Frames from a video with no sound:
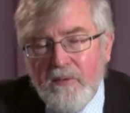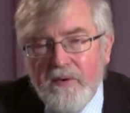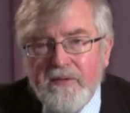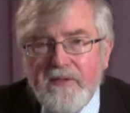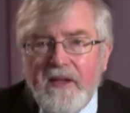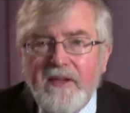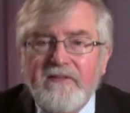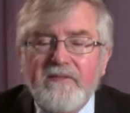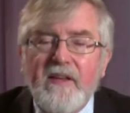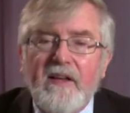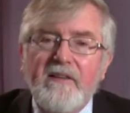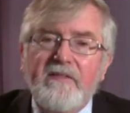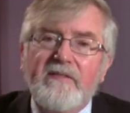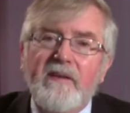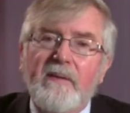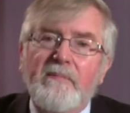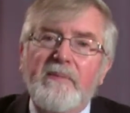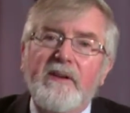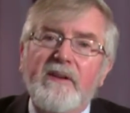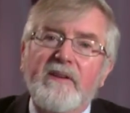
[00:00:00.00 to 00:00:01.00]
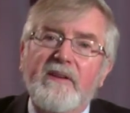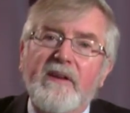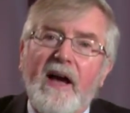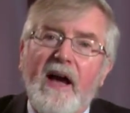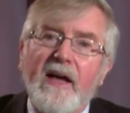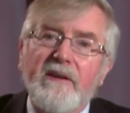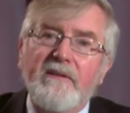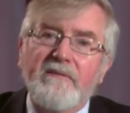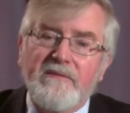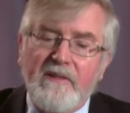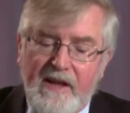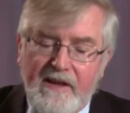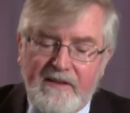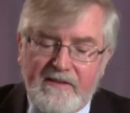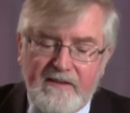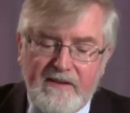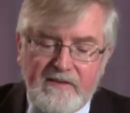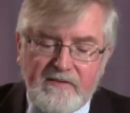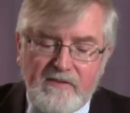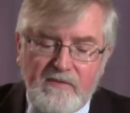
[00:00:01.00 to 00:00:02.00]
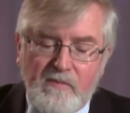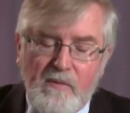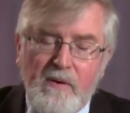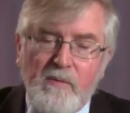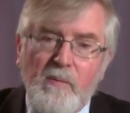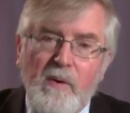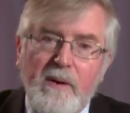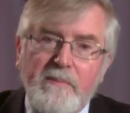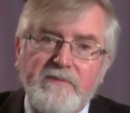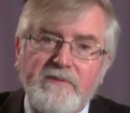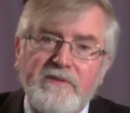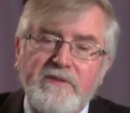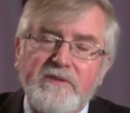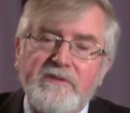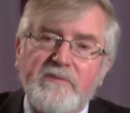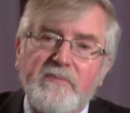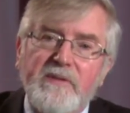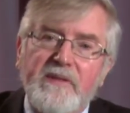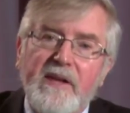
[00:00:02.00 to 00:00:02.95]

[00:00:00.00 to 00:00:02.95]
Wouldn't they say something kind of like this of what Webster's,